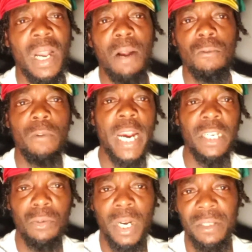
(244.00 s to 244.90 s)
I
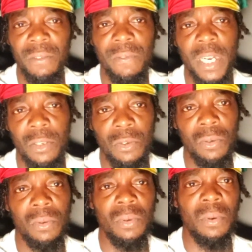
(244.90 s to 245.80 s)
ran you out the
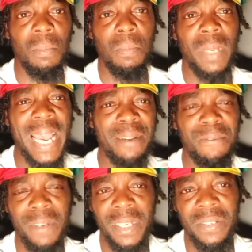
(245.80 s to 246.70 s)
venue.
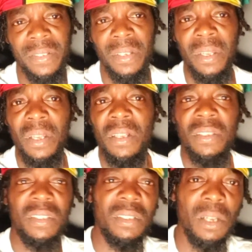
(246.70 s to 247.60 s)
Blackface
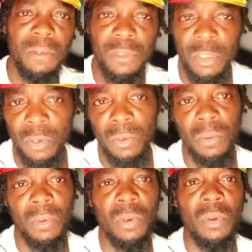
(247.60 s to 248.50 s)
snuffed you.
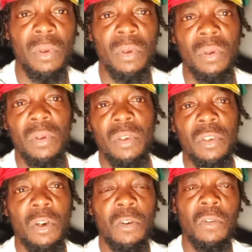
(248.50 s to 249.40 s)
You
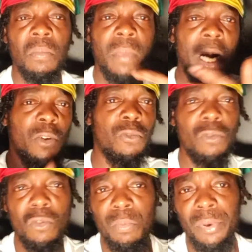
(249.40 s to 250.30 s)
know, my
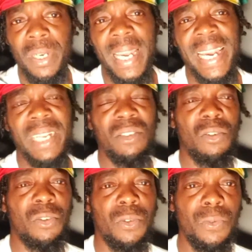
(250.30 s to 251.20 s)
crew put hands
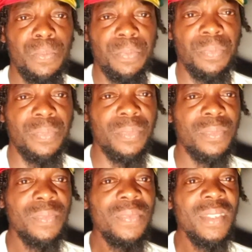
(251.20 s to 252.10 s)
on you.
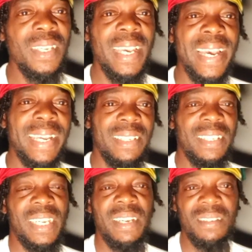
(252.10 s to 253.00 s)

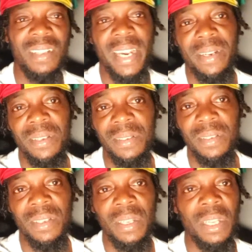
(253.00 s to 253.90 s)
And years later,
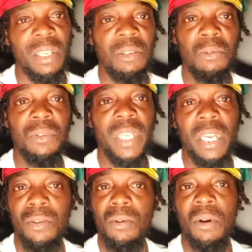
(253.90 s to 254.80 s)
you
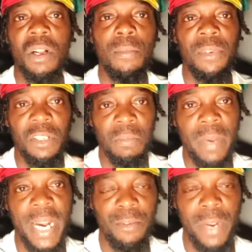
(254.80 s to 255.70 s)
think you're gonna come on this
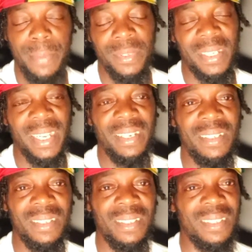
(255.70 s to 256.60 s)
battle rap
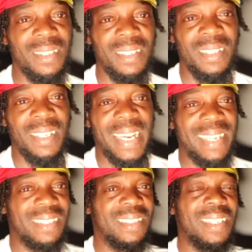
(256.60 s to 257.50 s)
stage
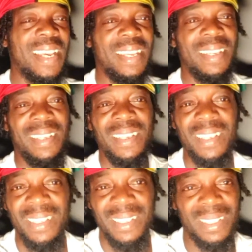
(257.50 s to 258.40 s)
and say
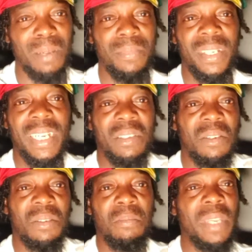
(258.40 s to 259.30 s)
something that's
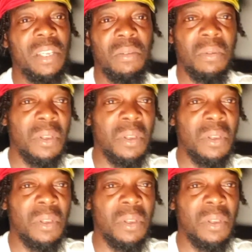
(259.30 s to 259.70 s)
gonna make